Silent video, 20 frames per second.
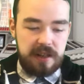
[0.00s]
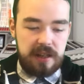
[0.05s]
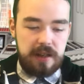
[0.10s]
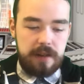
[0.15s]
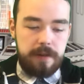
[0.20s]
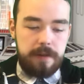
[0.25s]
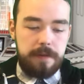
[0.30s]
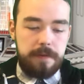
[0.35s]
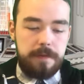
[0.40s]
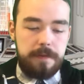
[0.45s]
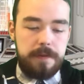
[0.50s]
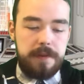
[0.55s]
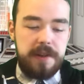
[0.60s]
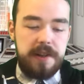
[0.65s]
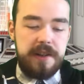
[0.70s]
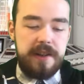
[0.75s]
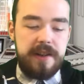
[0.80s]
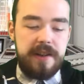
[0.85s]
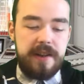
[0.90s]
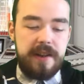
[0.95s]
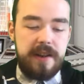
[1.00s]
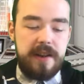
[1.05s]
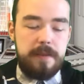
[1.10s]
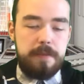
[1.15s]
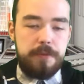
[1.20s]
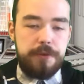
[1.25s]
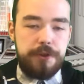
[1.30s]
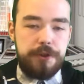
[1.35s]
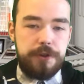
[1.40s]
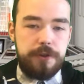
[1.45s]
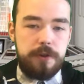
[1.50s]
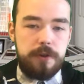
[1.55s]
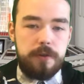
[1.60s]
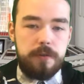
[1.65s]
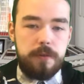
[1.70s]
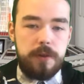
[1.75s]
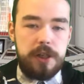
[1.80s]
of the episode,